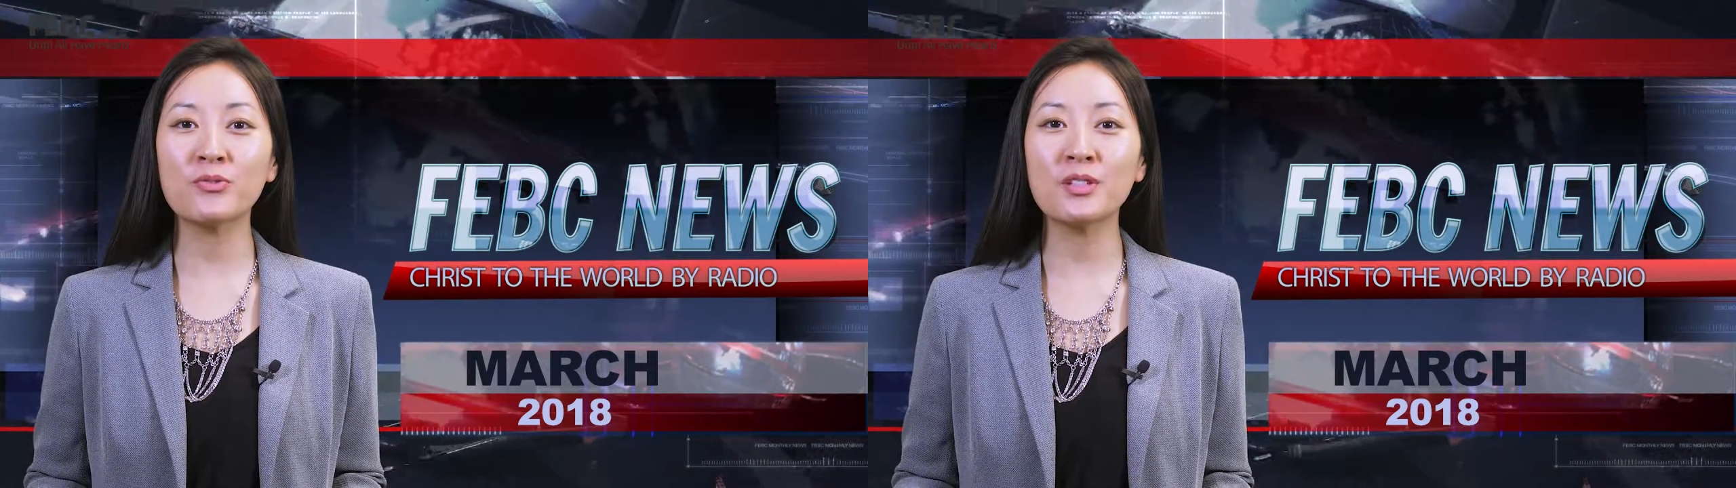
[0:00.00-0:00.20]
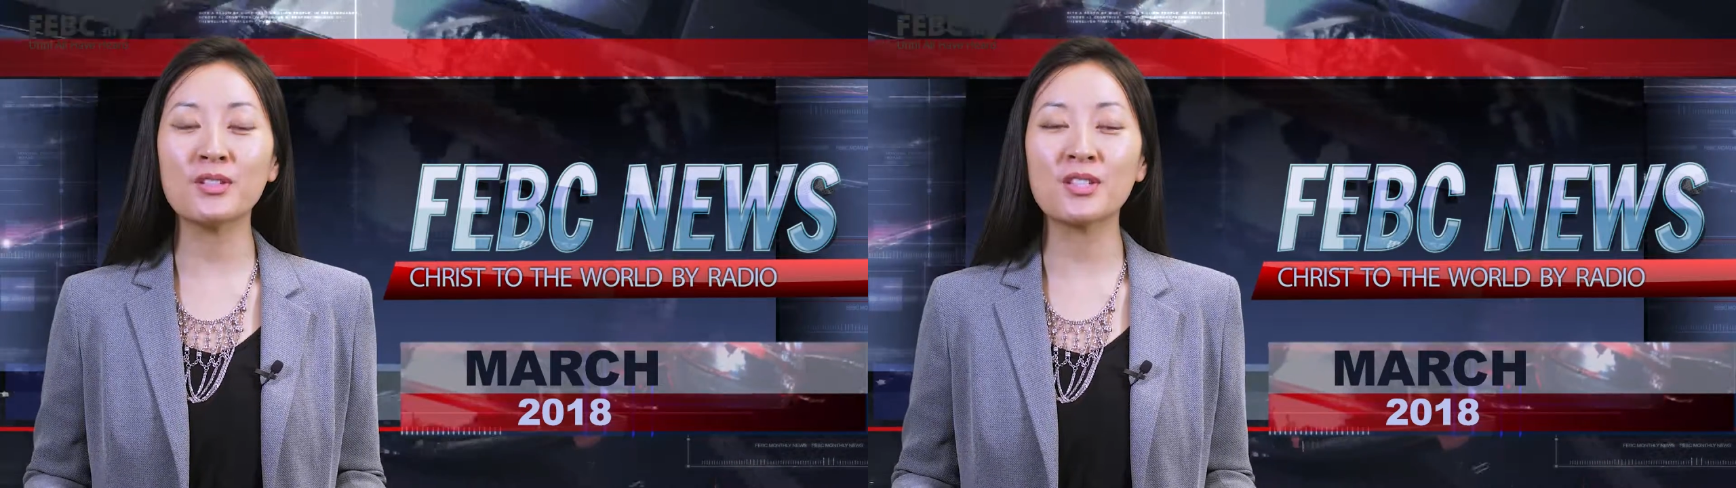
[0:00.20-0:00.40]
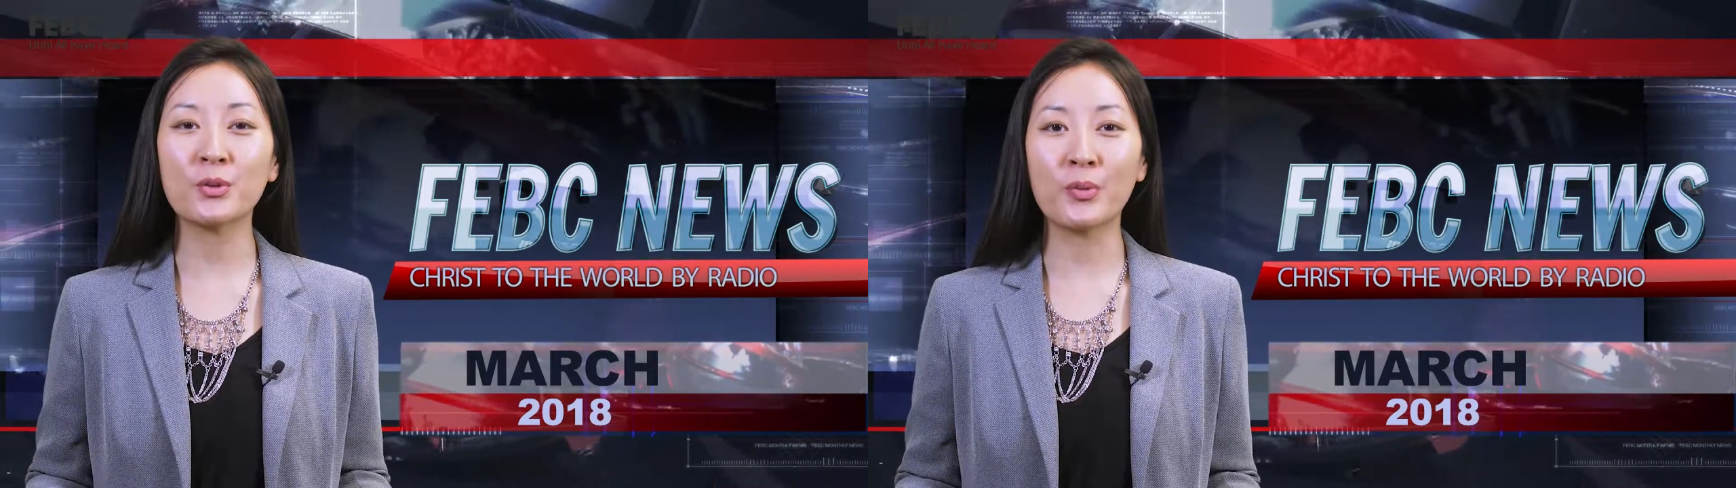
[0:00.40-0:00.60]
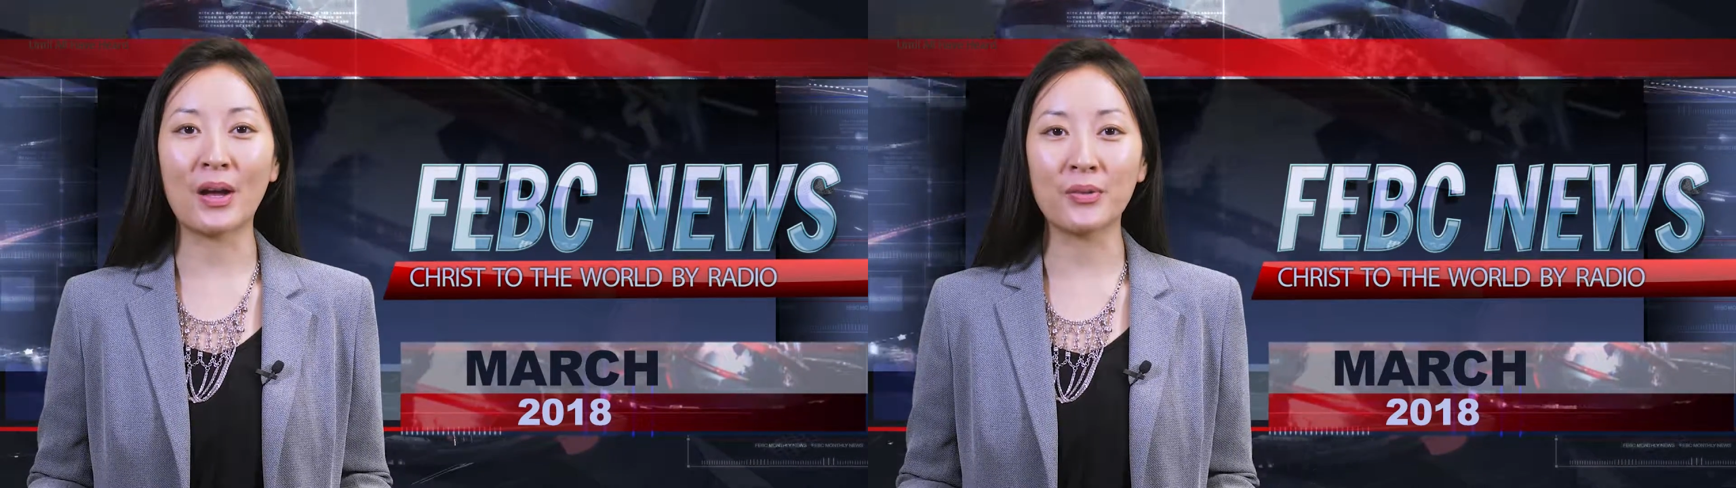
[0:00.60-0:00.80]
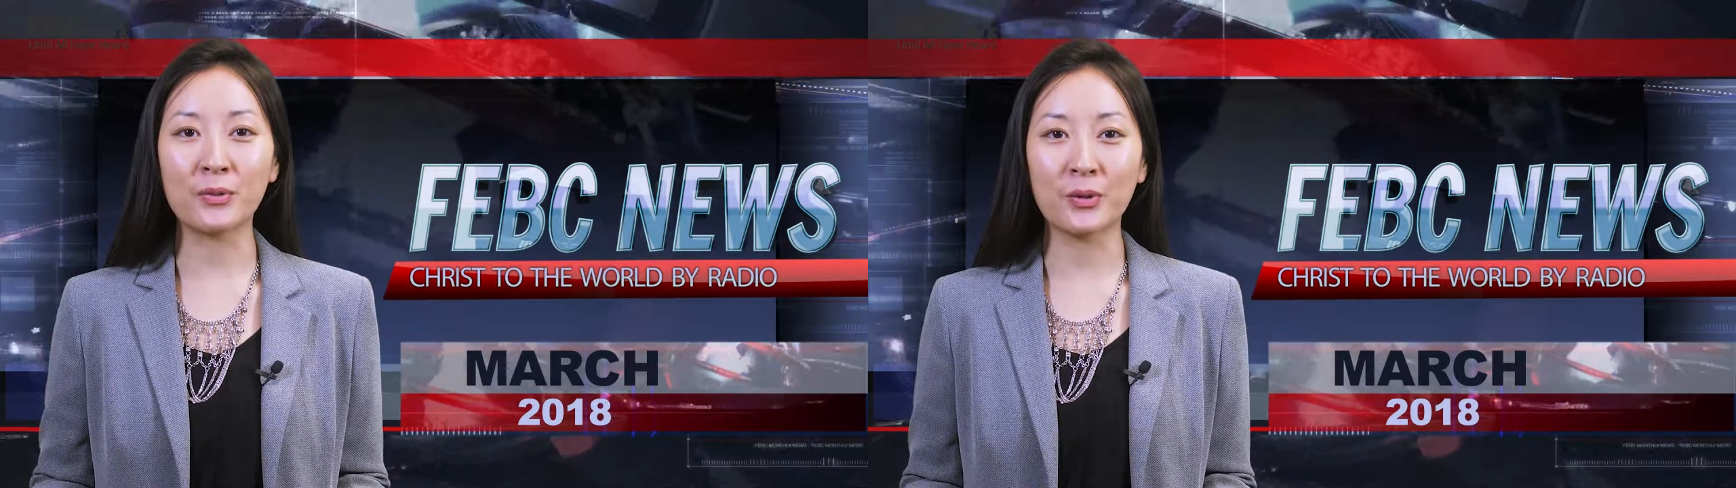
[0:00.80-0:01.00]
fields
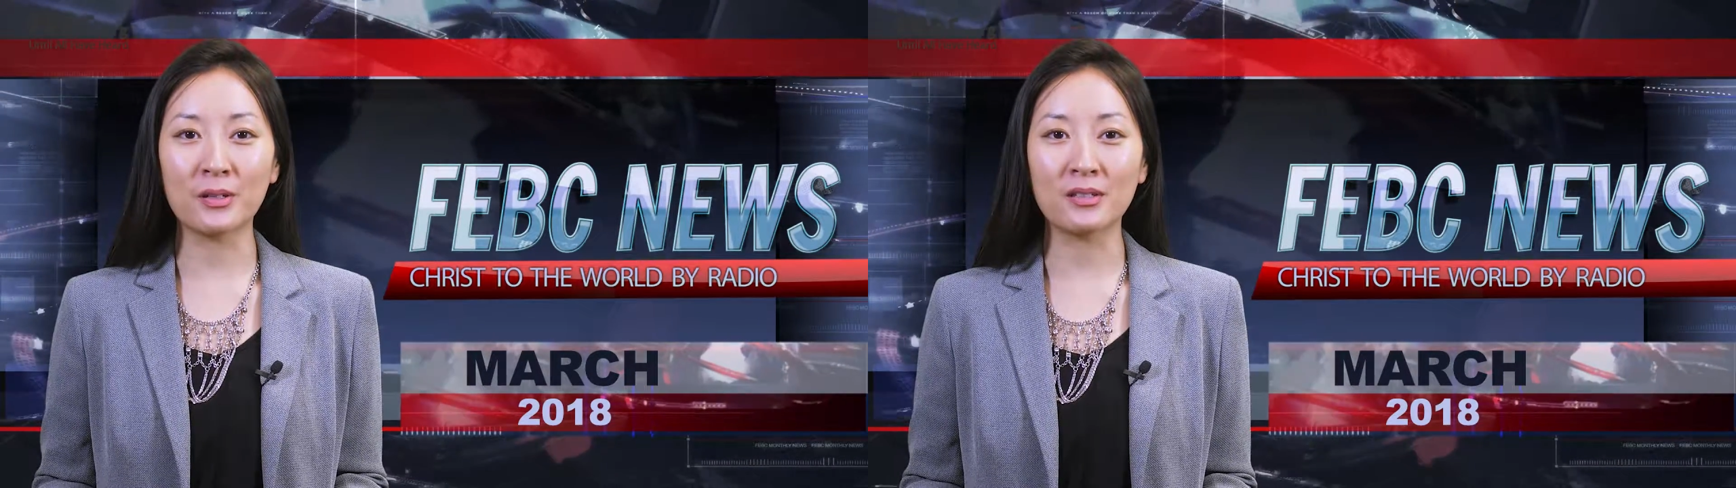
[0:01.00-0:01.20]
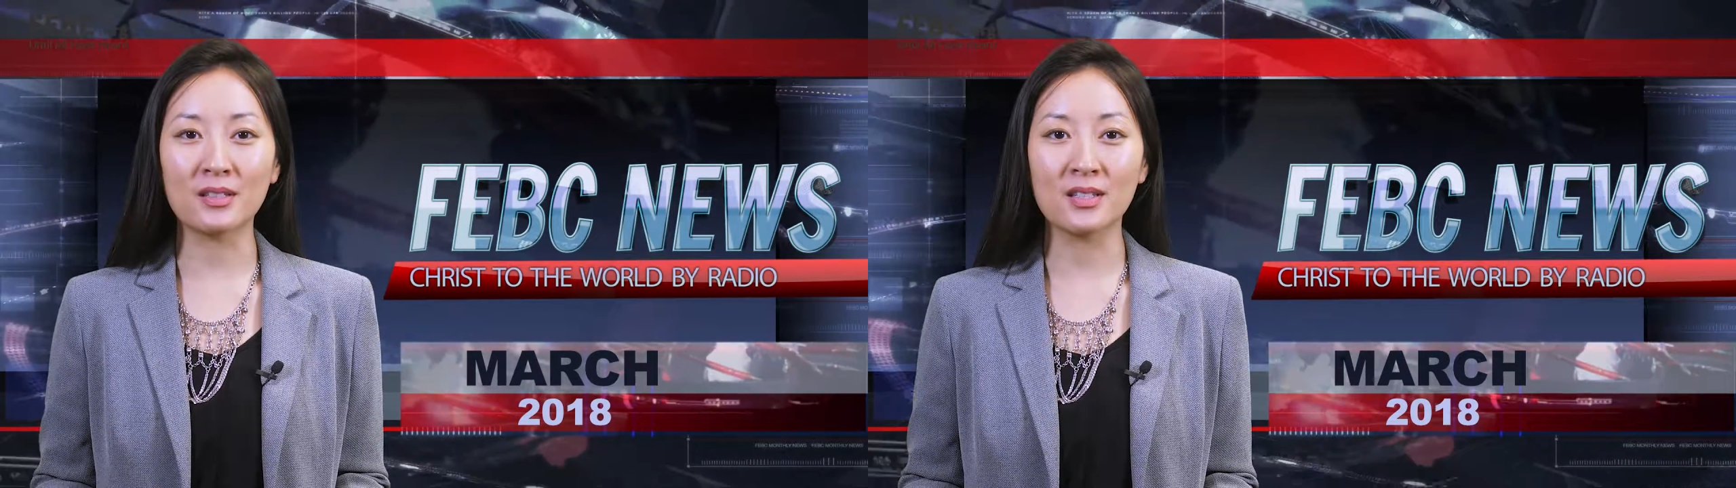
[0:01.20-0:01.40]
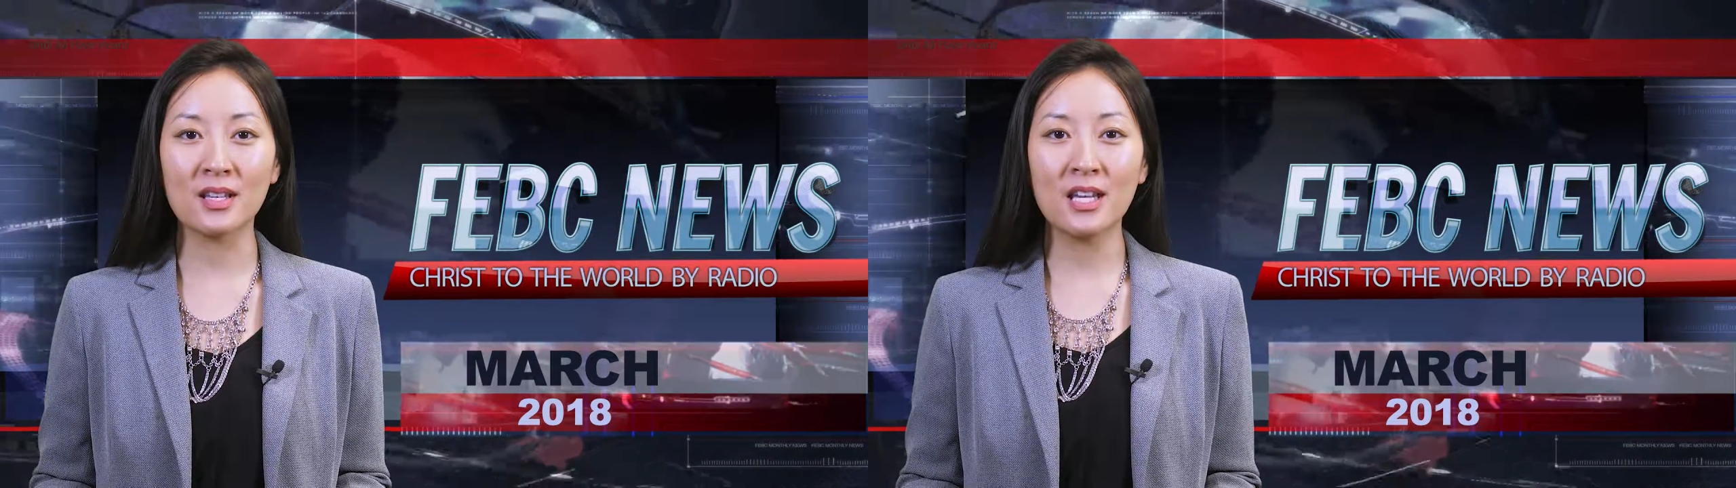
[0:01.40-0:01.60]
around the world.